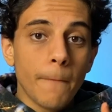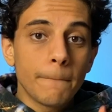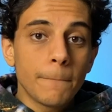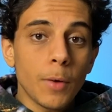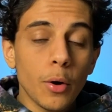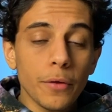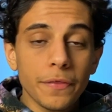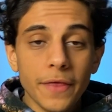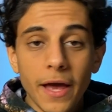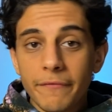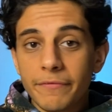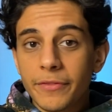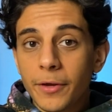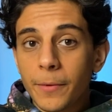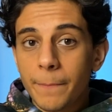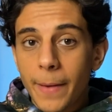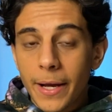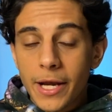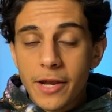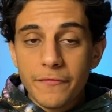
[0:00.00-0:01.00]
Both have their
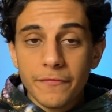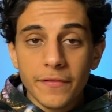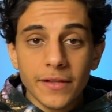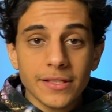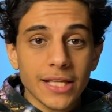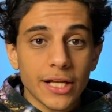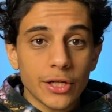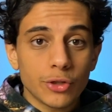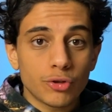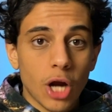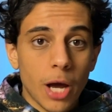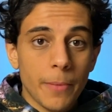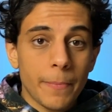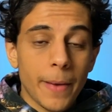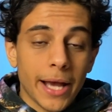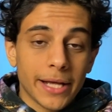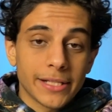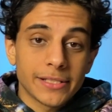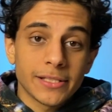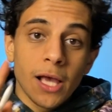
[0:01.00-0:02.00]
benefits and
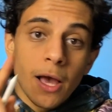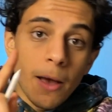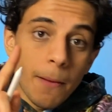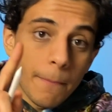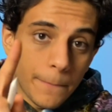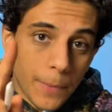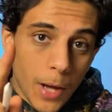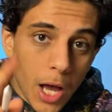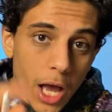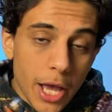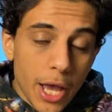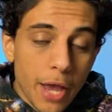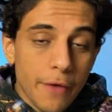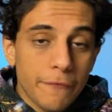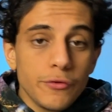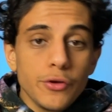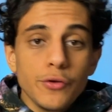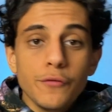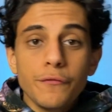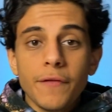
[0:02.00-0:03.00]
drawbacks. But
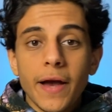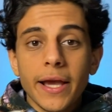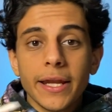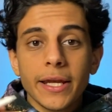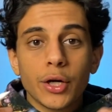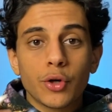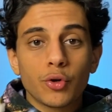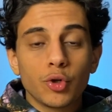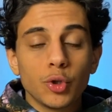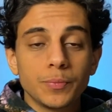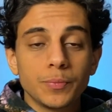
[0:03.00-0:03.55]
if you find a group